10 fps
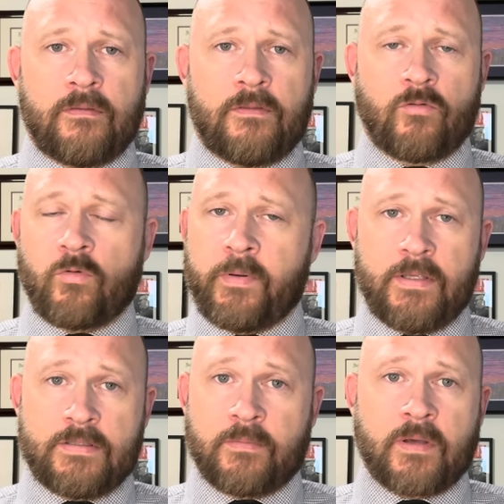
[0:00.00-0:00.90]
there will be
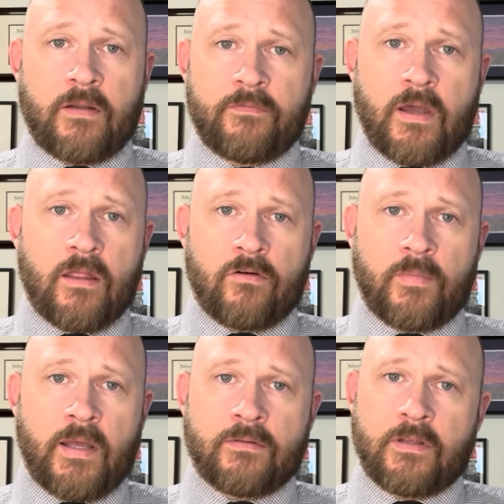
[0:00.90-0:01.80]
some kind of dollar
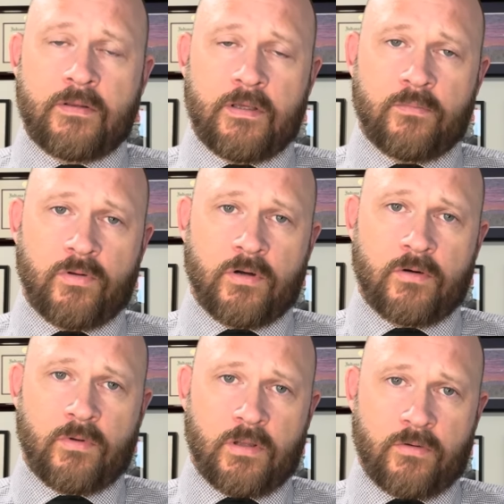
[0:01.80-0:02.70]
amount that the
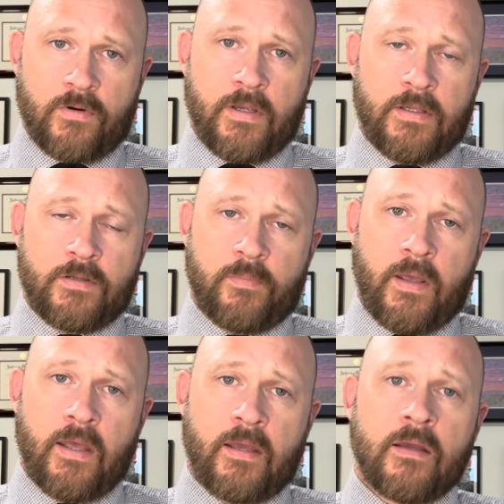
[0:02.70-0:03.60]
employer will agree to
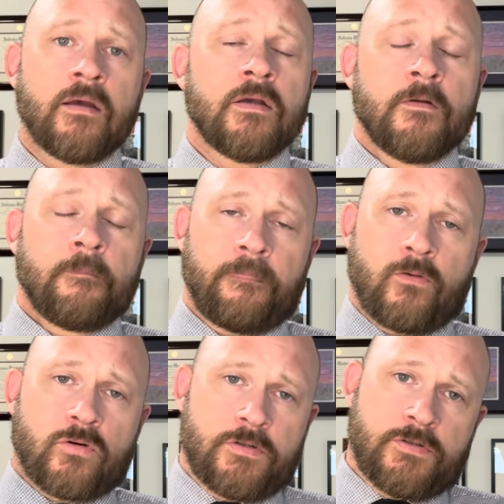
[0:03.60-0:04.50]
pay
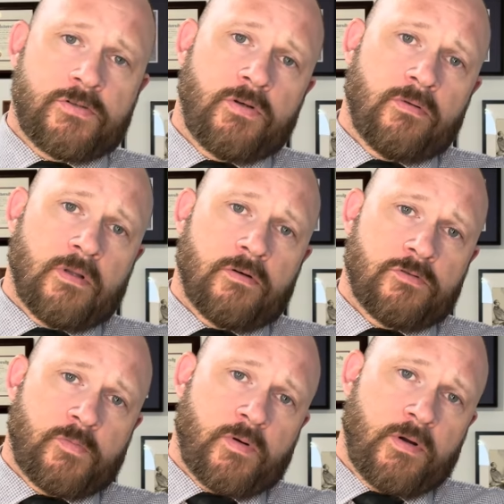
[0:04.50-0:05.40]
towards your student
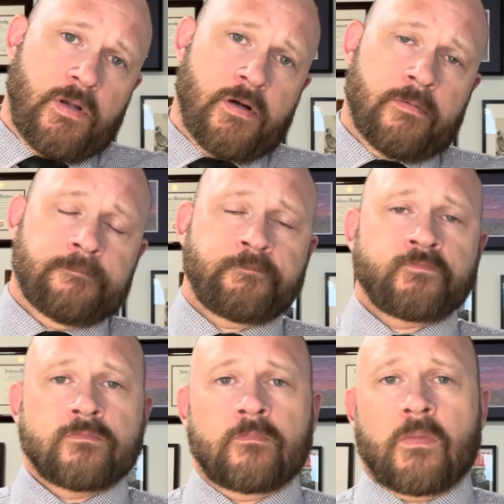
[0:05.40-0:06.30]
loans per year.
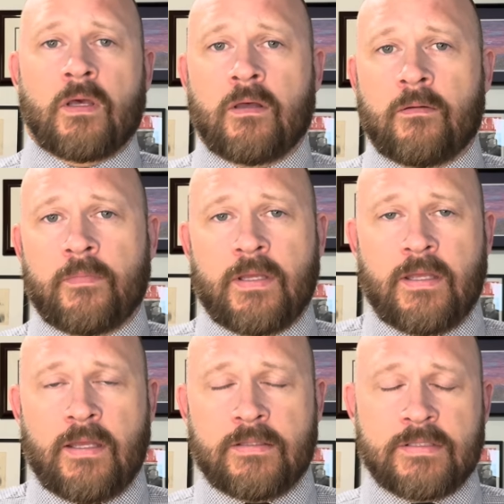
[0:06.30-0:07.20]

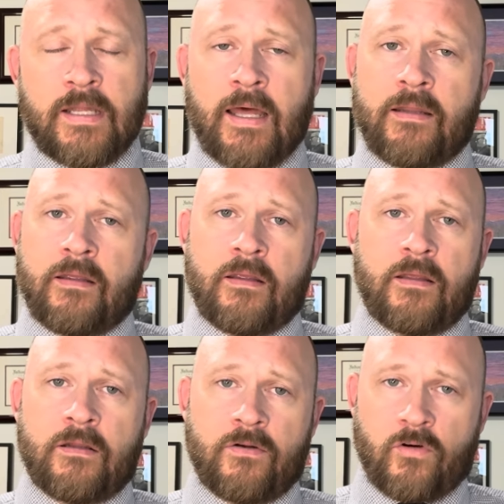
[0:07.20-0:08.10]
It's not
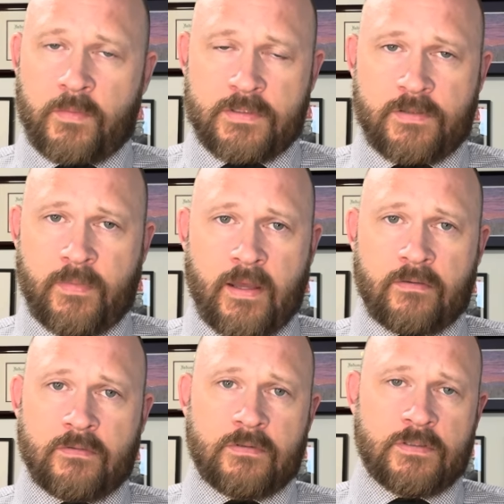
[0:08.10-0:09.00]
an enormous
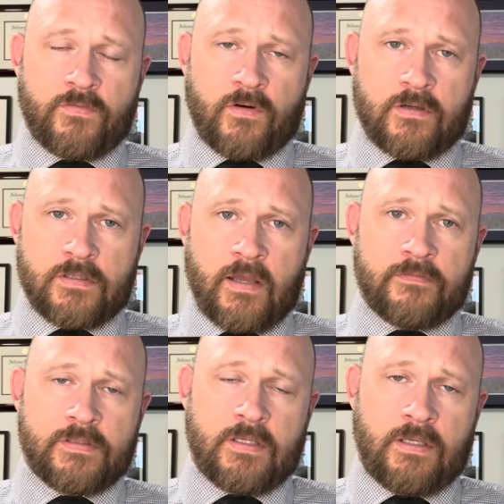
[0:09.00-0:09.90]
amount as far as I've
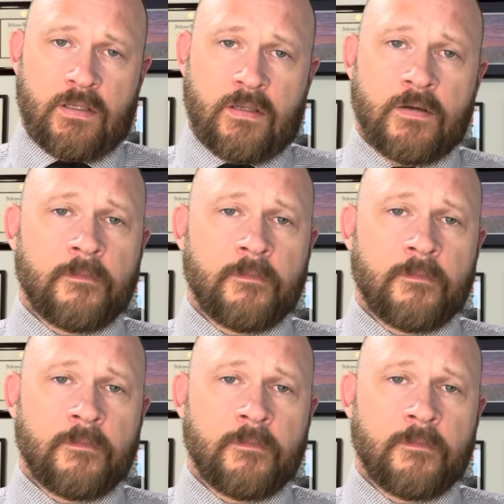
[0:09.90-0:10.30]
seen.